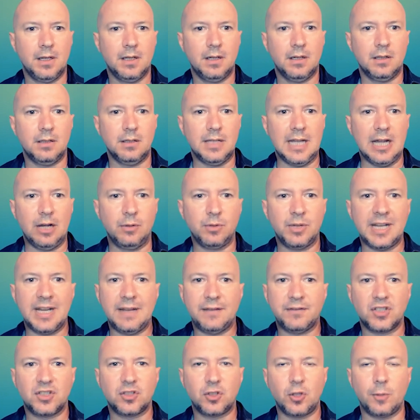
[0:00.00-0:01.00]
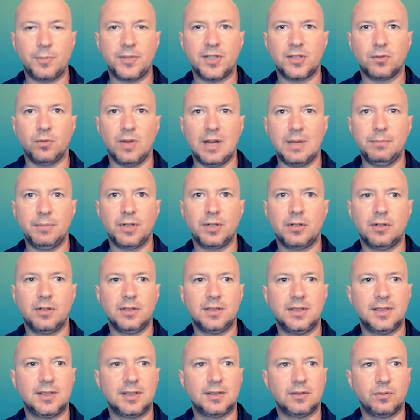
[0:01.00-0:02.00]
now I'm going to have to stop this one
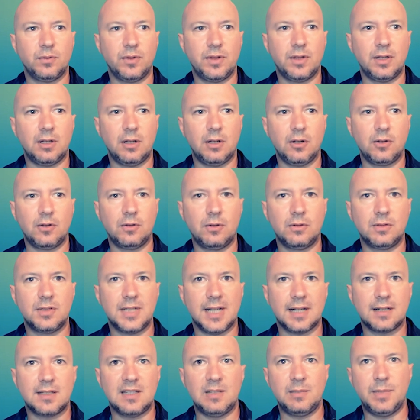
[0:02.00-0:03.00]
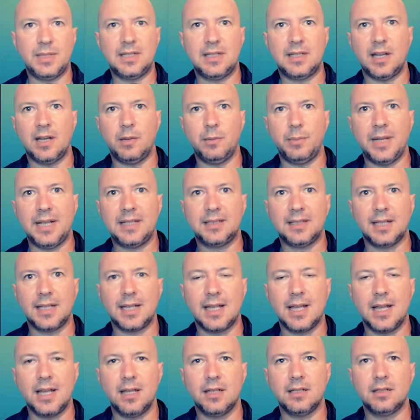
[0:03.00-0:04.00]
because with a local DuckDB database, I
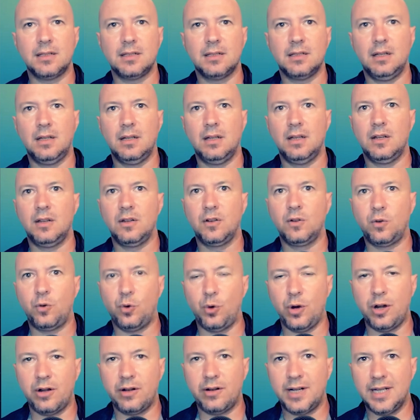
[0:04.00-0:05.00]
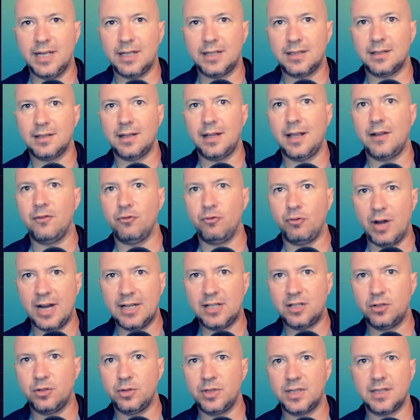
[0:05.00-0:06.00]
can't query it and write
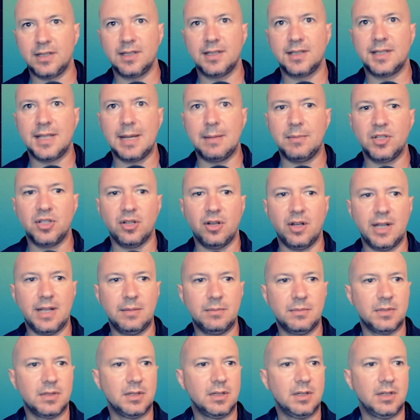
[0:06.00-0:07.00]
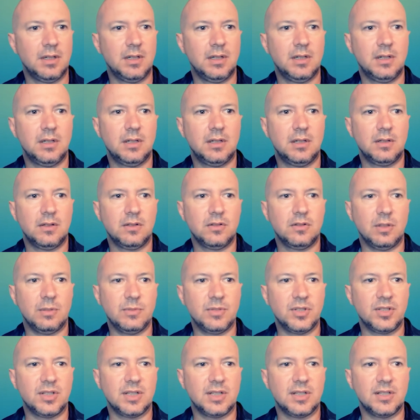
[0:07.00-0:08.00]
to it at the same time. So I'm
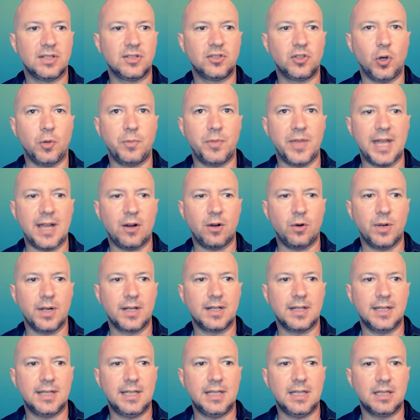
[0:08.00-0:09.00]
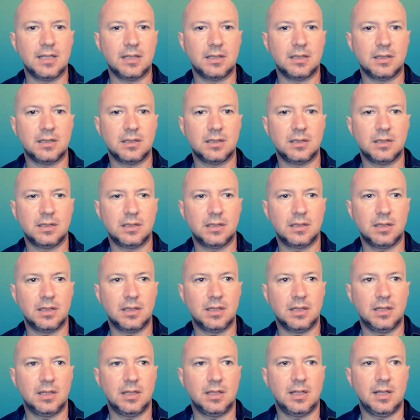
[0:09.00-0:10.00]
just going to stop that quickly.
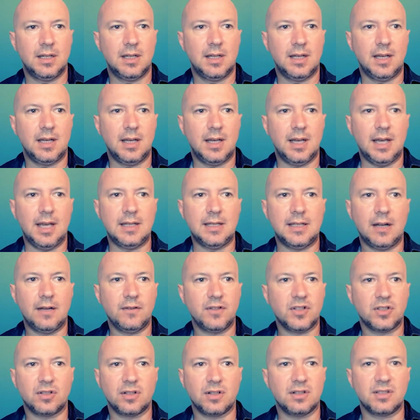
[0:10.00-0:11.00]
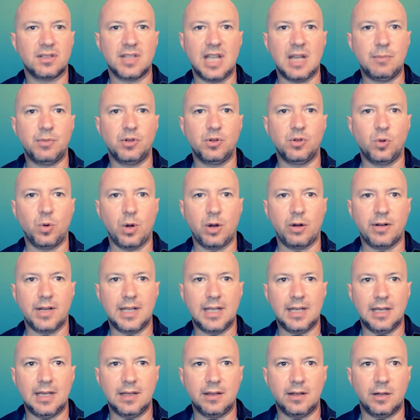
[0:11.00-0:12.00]
And now I've just got a sample query
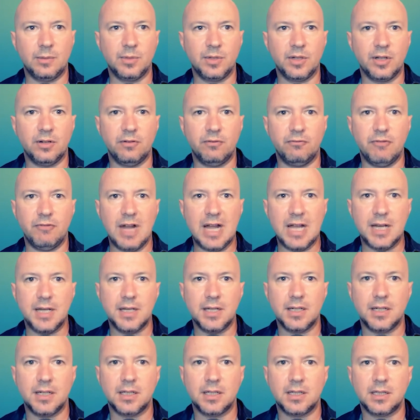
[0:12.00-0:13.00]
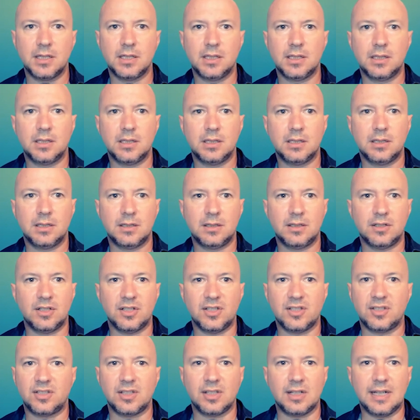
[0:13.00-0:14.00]
here that I'm going to run.
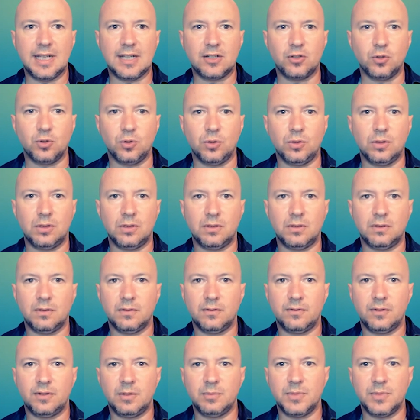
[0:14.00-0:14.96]
Just select all from the